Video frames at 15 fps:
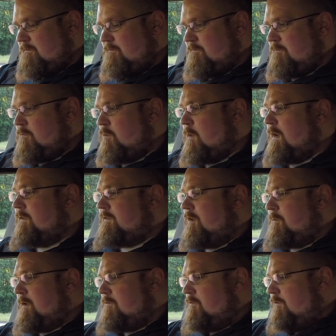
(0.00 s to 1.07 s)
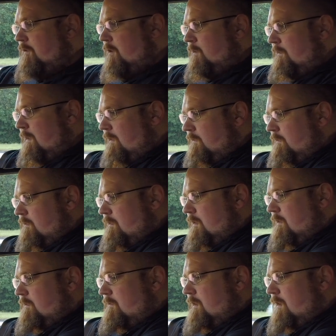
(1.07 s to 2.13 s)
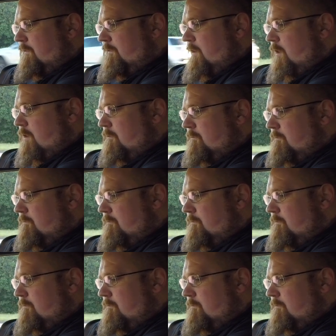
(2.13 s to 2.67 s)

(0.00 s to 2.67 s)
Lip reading: whilst I've been reviewing this, let's take a photo,